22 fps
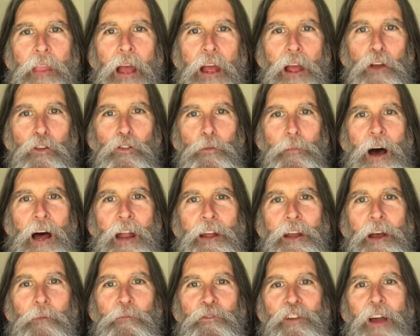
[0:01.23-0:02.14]
Hey
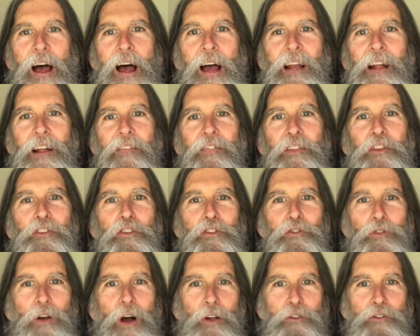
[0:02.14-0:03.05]
everybody, I'm Jack and this
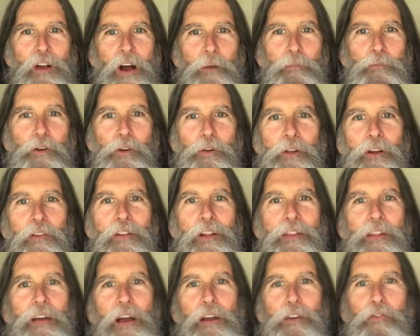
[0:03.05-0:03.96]
is Raw Tropical
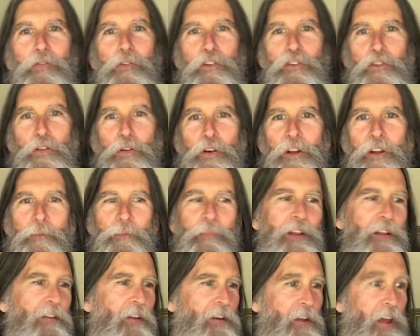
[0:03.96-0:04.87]
Living. Thanks for joining
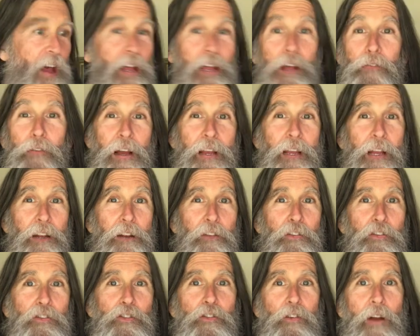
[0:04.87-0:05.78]
me today. If I get
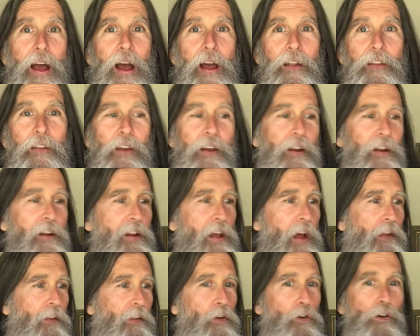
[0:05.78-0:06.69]
distracted and
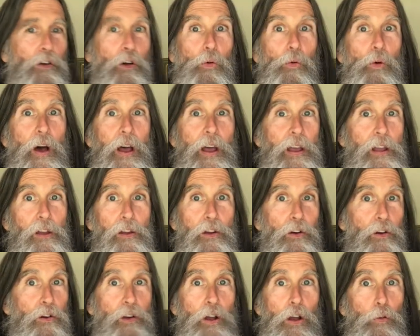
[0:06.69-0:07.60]
I look away
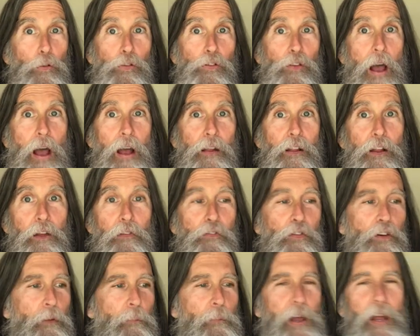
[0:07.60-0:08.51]
or go silent
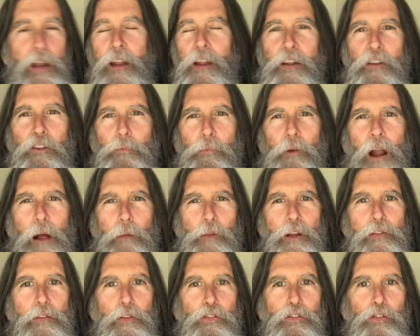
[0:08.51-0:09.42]
for a minute, it's
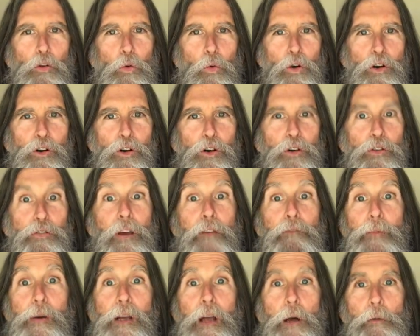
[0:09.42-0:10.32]
probably the squirrels.
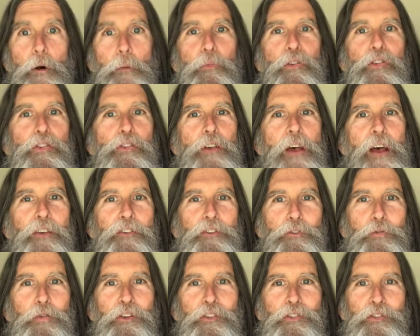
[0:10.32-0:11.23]
I've become
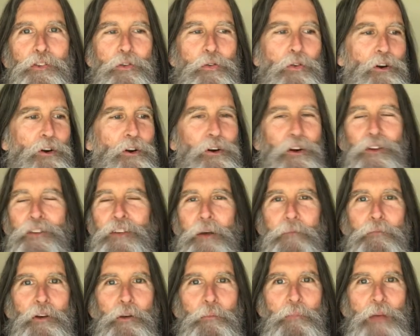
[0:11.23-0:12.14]
obsessed with squirrels.
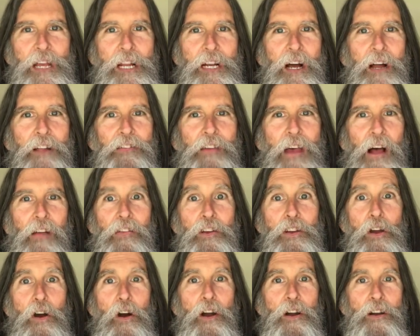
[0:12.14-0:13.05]
I put peanuts out in
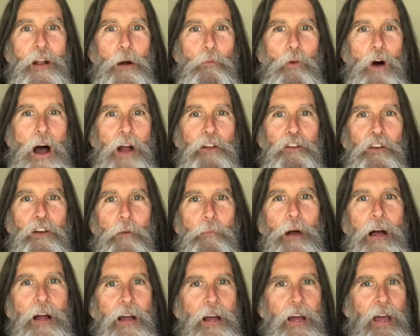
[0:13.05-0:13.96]
the yard and I'm watching
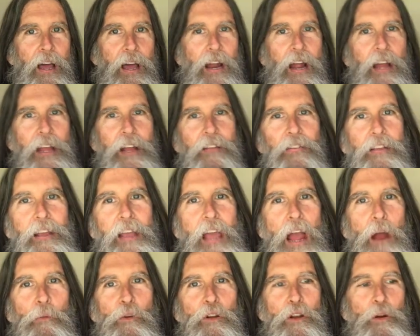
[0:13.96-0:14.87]
them and I hit the
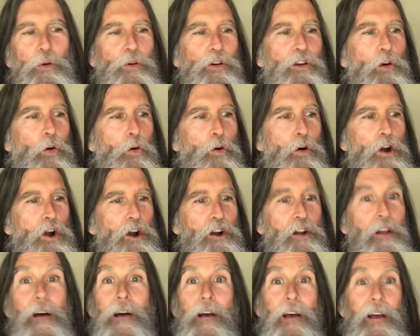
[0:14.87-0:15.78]
camera to
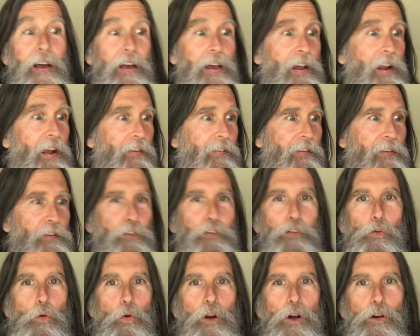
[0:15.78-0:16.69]
record and I see a
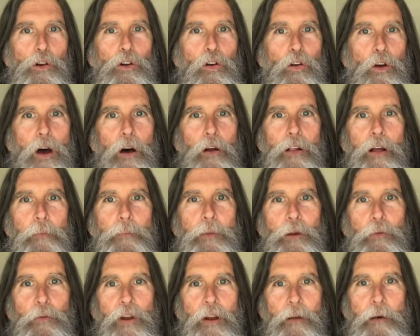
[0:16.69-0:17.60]
squirrel crawl up
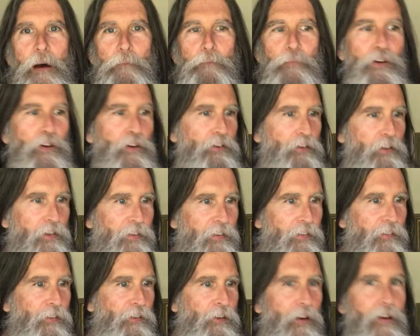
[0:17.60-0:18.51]
in one of my bushes
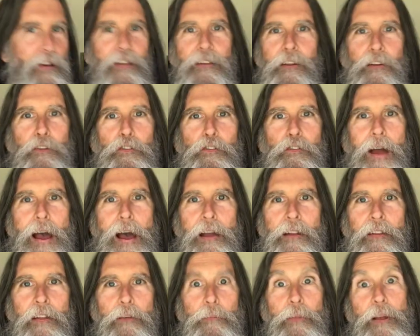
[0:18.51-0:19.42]
and started
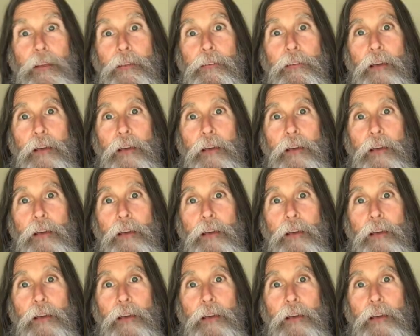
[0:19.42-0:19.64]
distracting me.